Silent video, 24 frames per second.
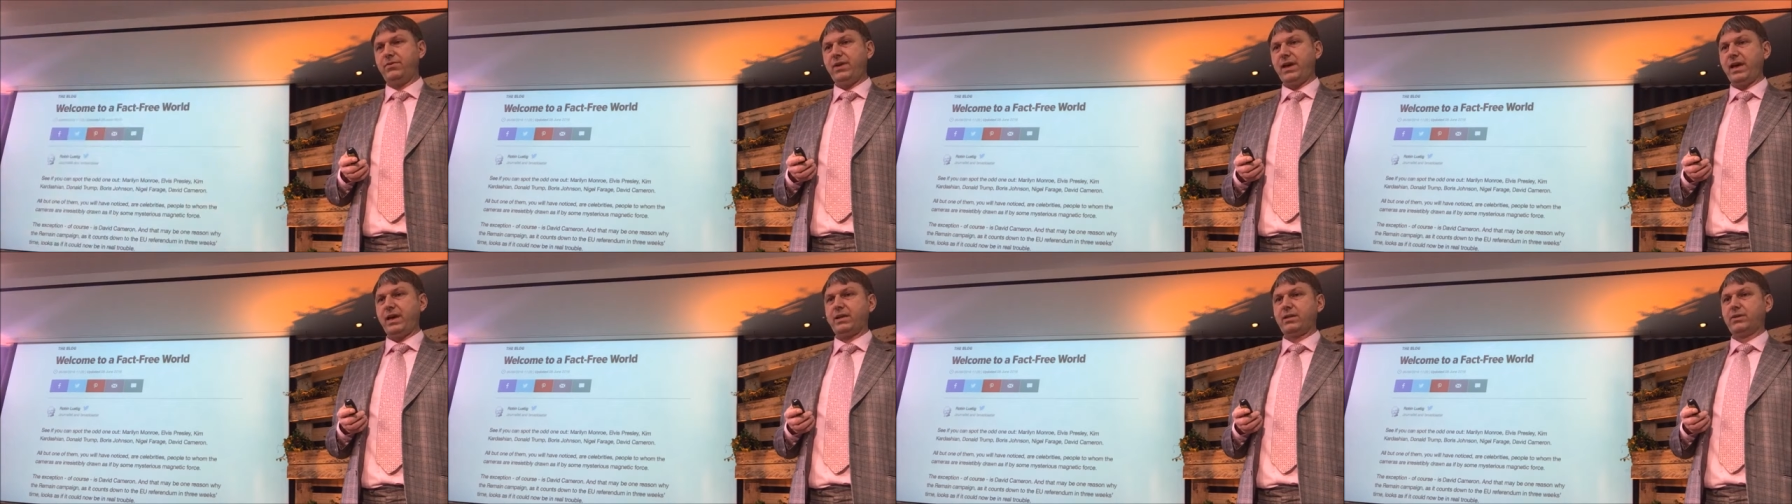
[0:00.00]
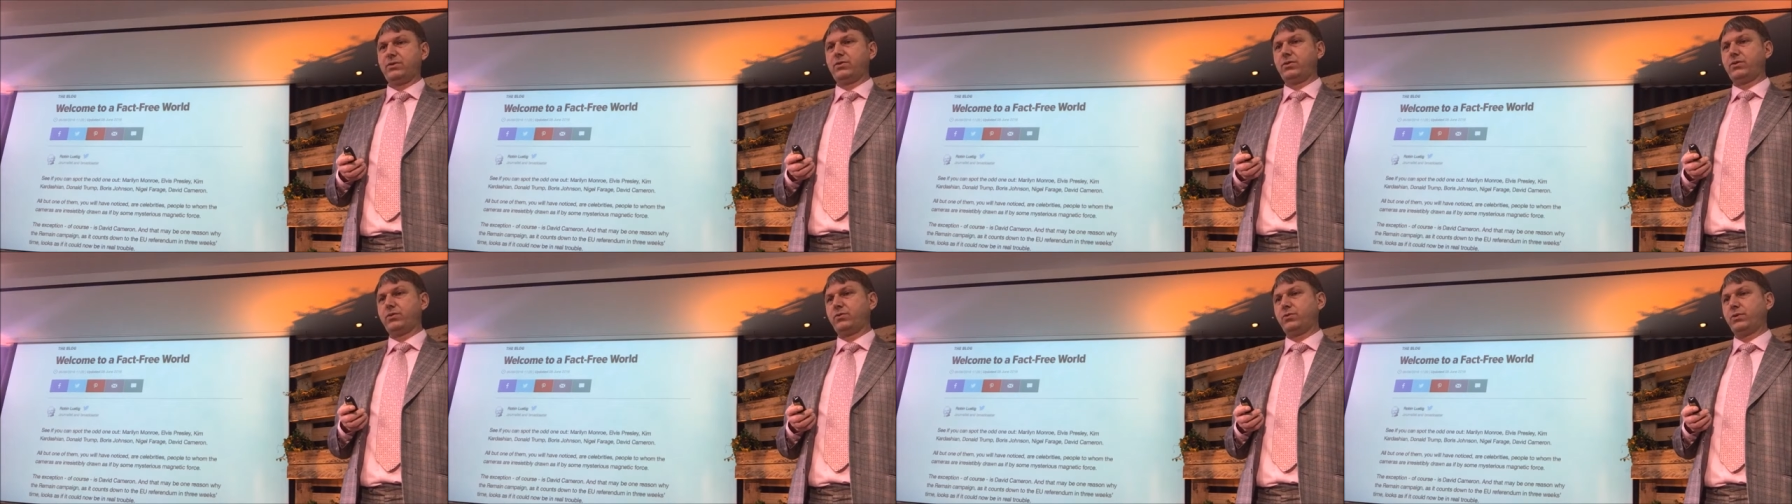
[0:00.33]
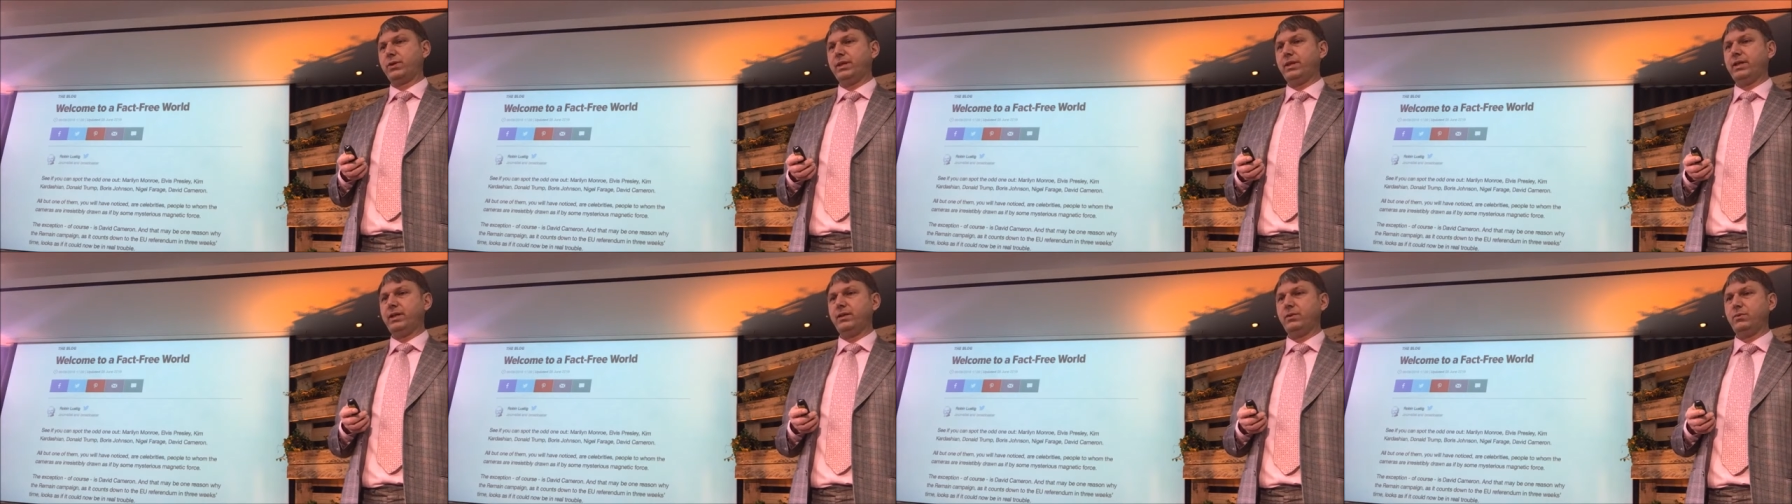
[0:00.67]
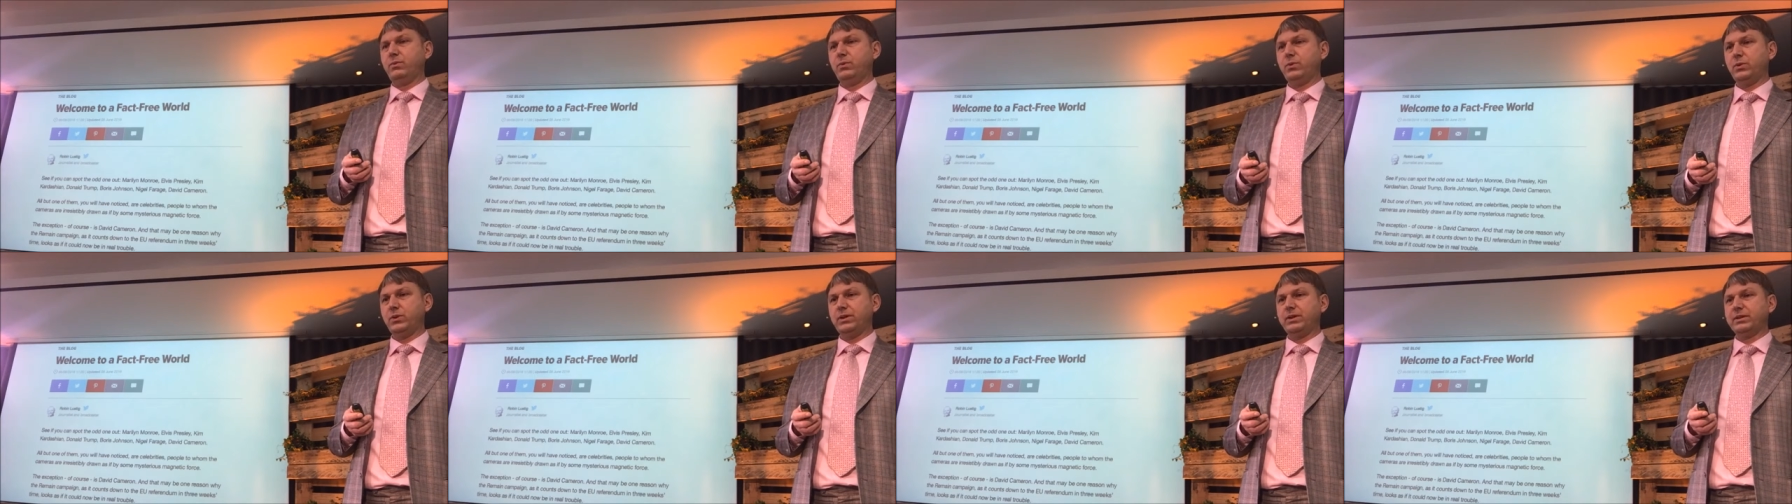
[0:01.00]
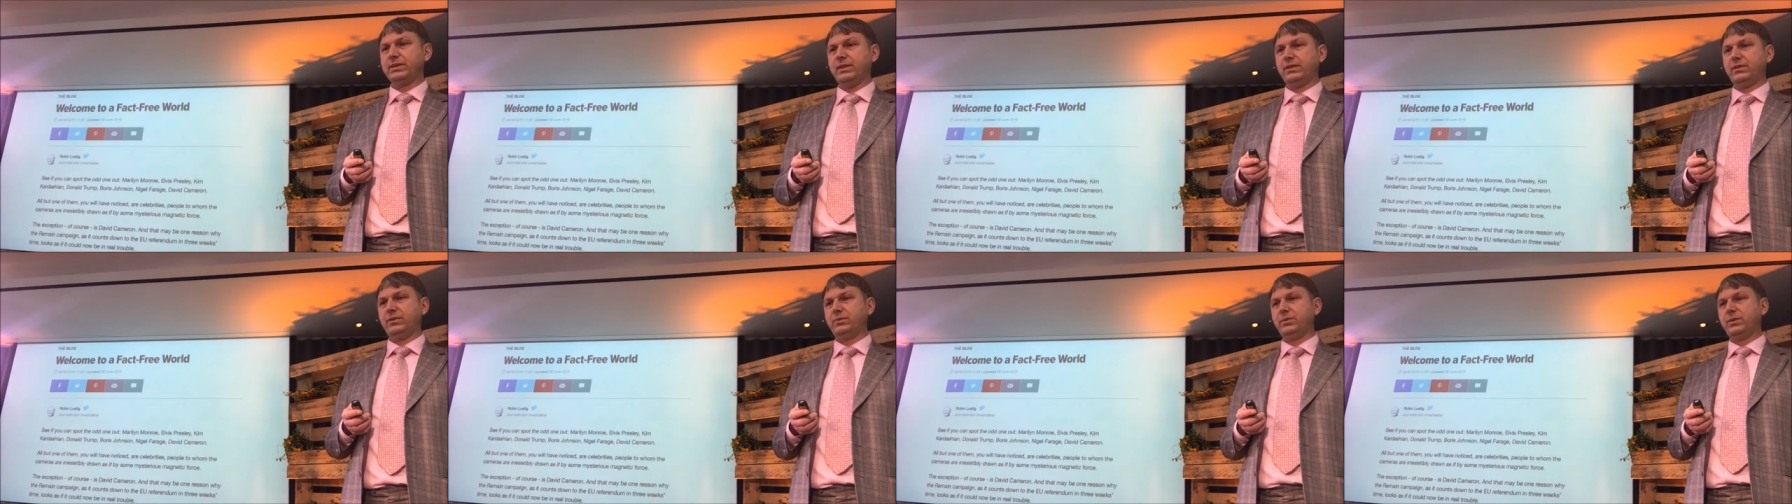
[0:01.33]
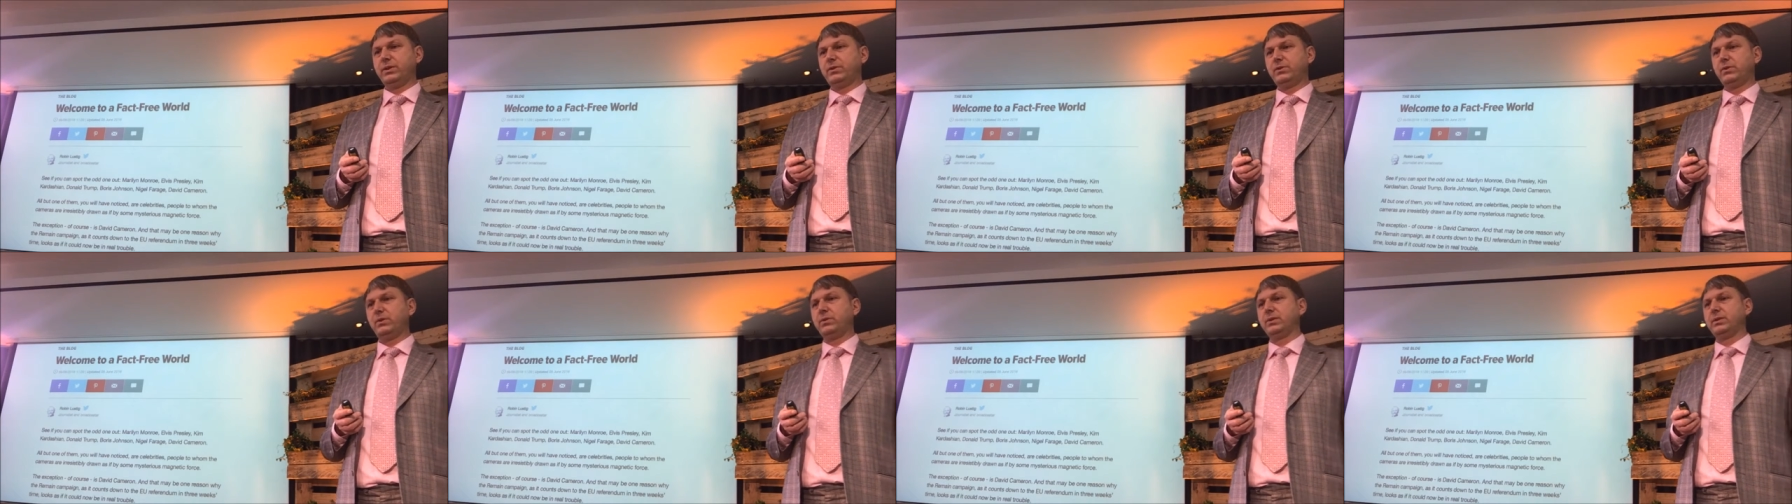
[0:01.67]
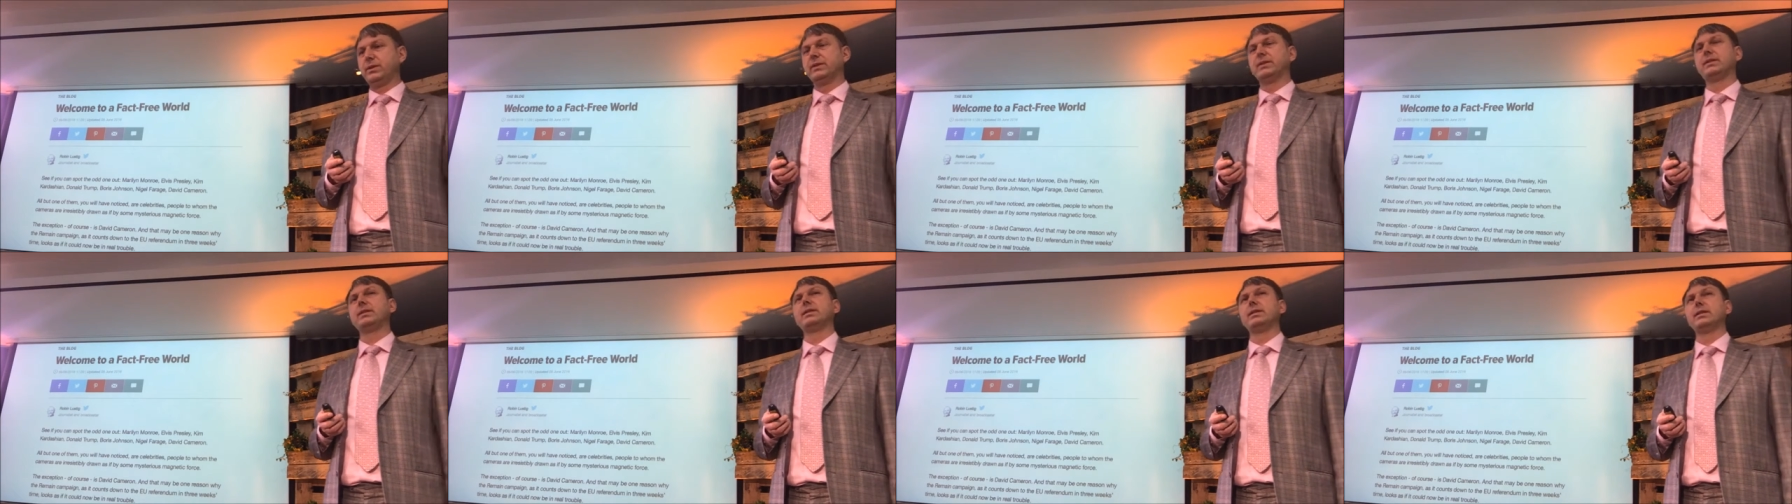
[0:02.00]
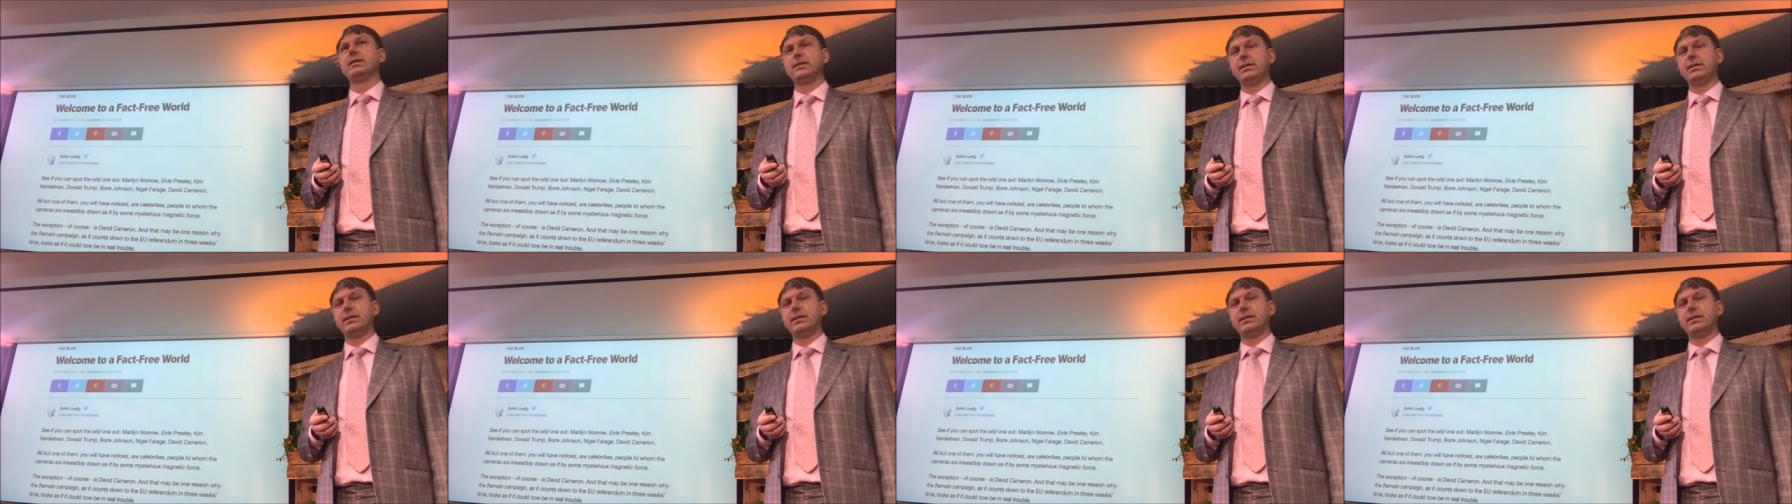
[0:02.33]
fact-free world as we call it